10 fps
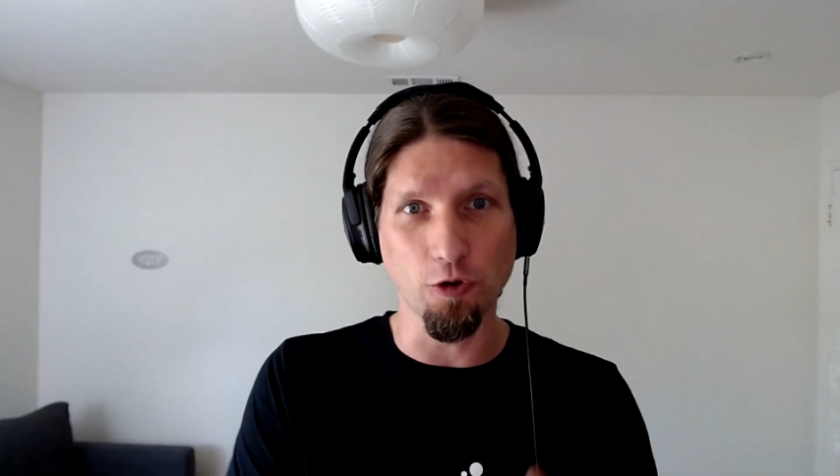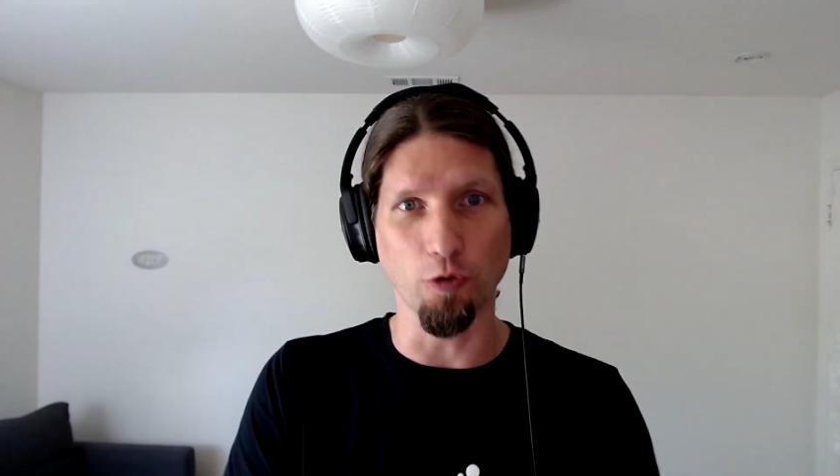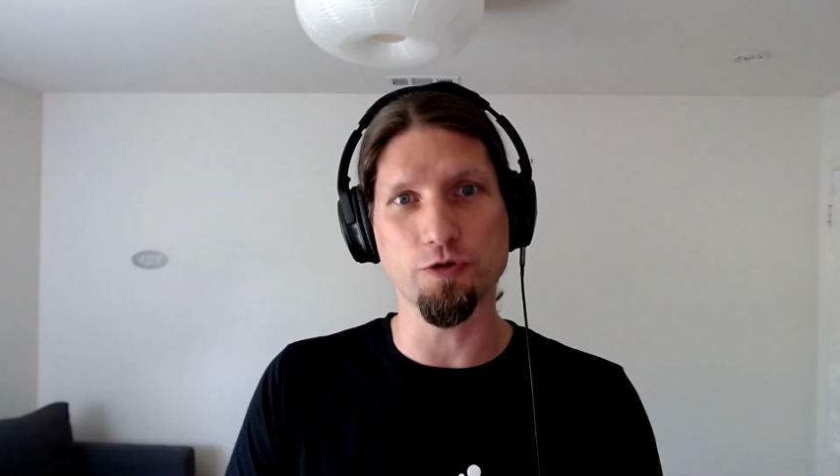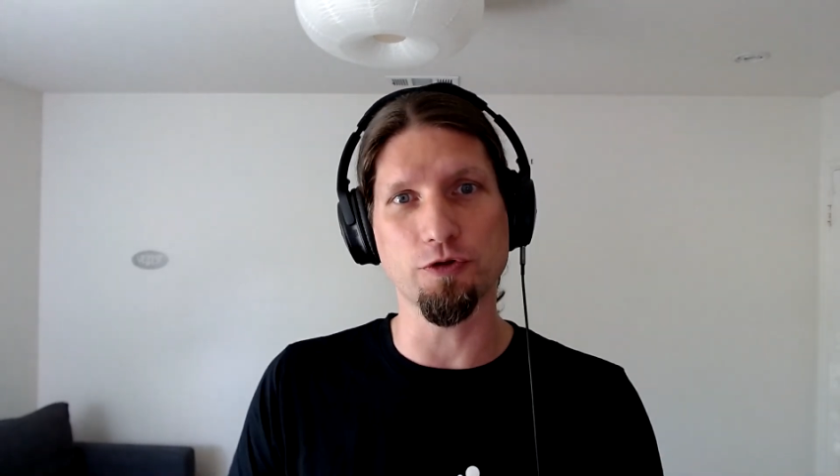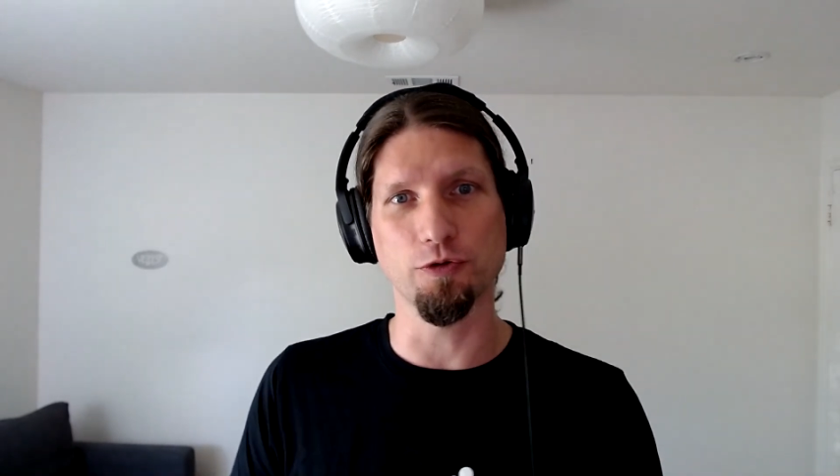
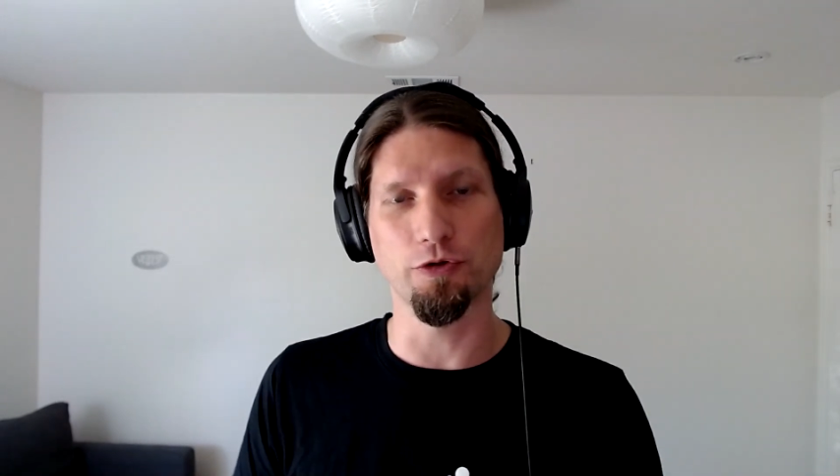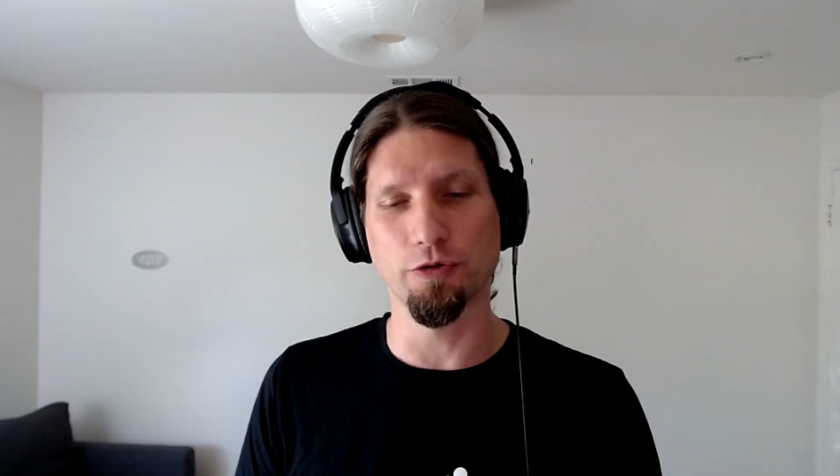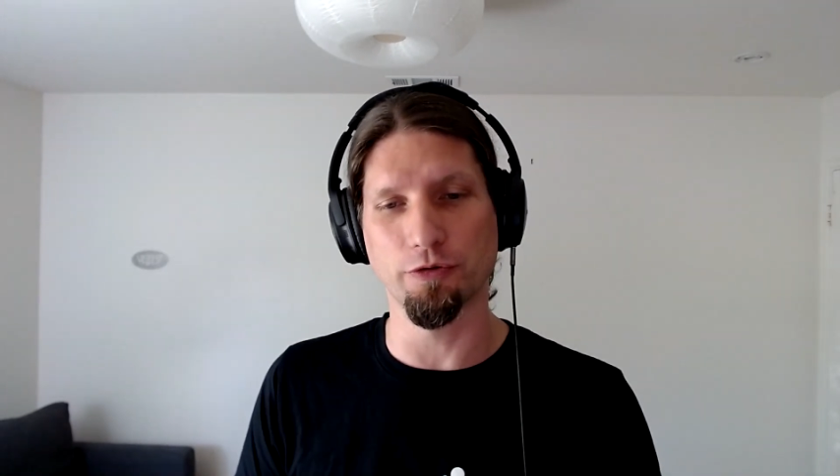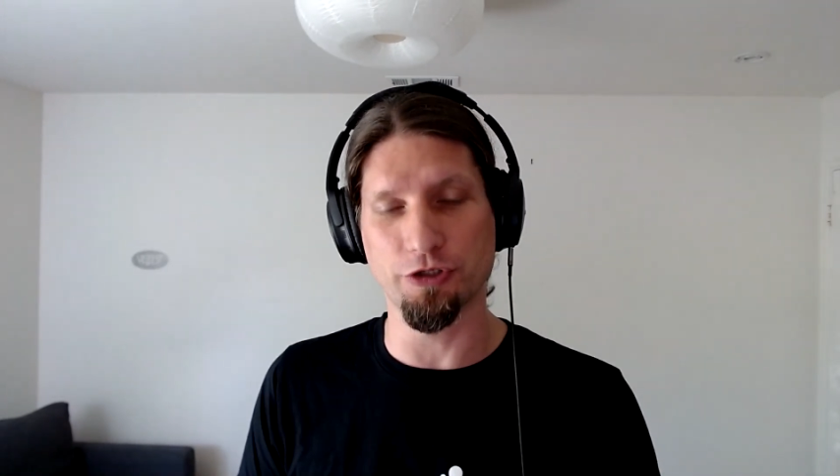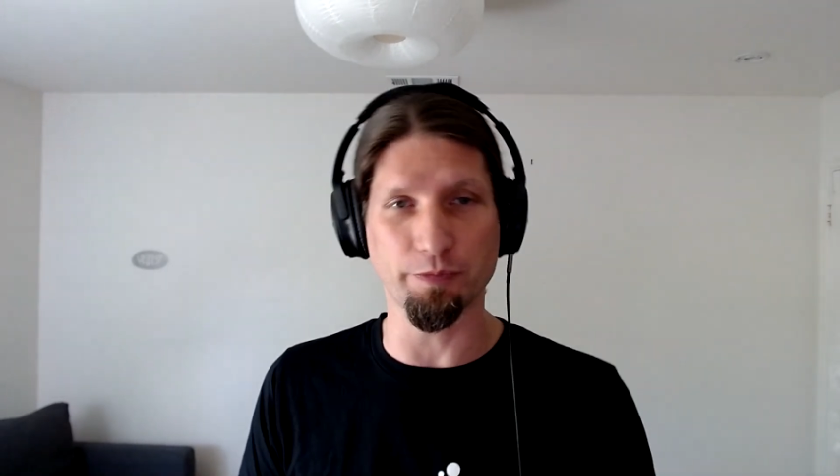close to
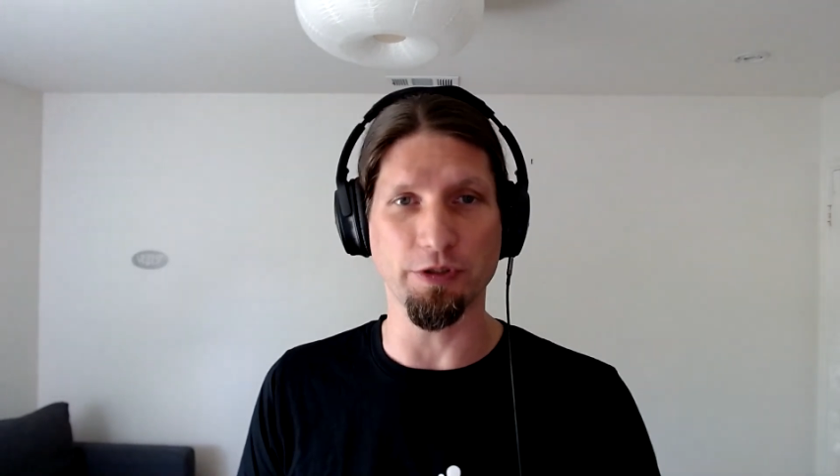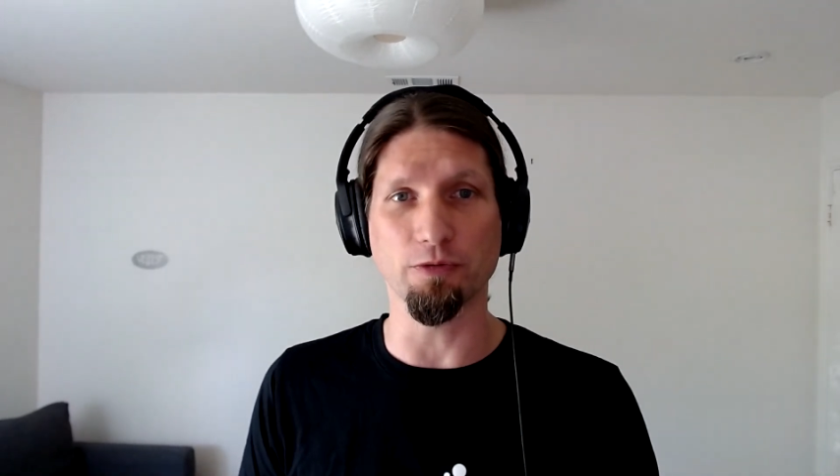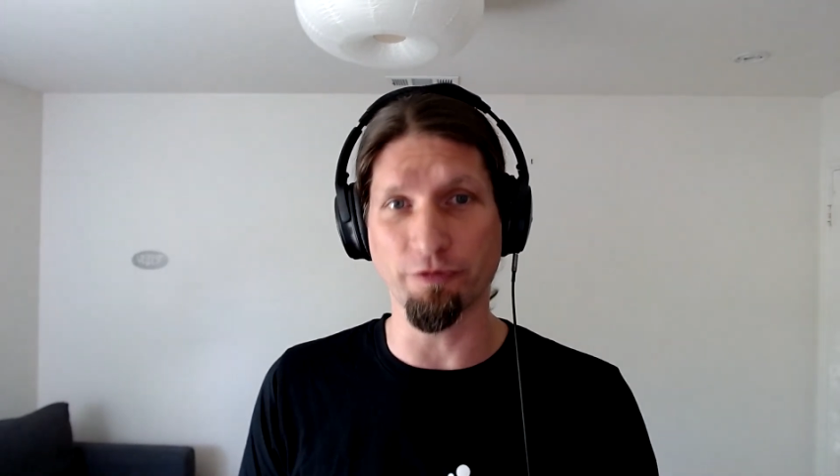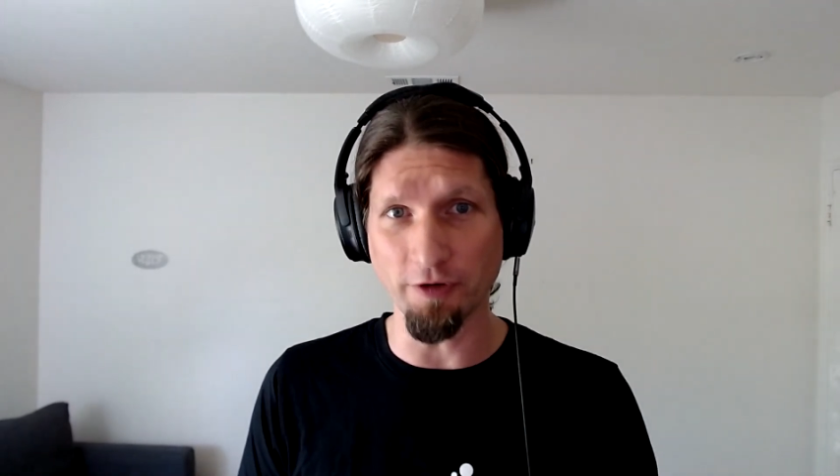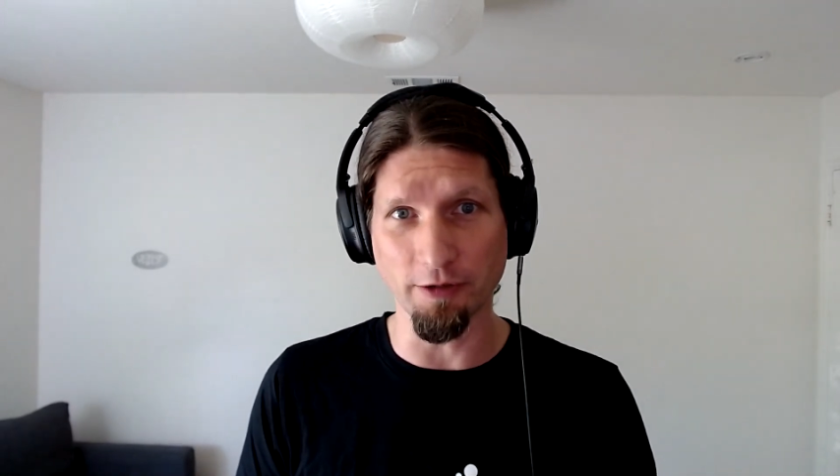your
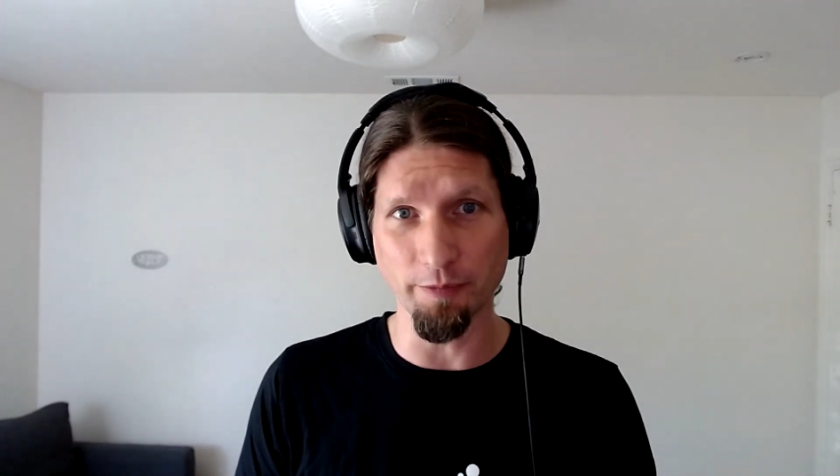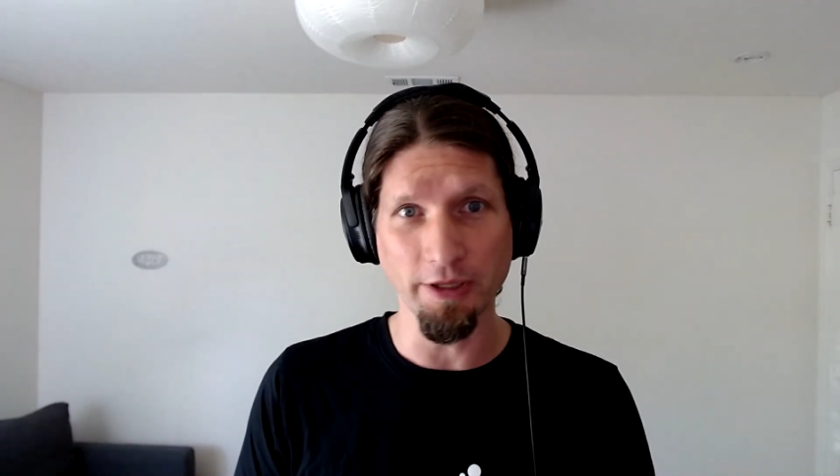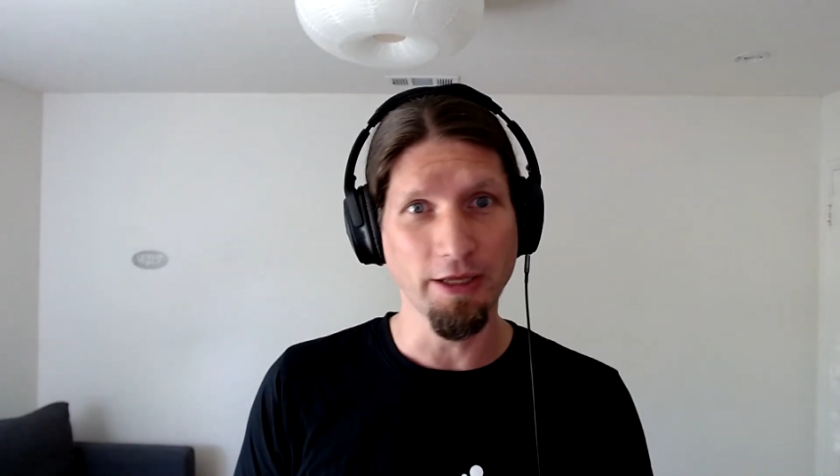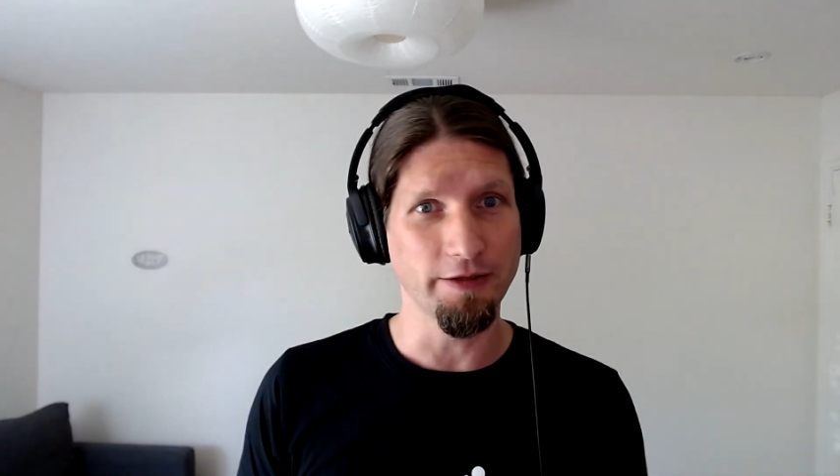GPU farm,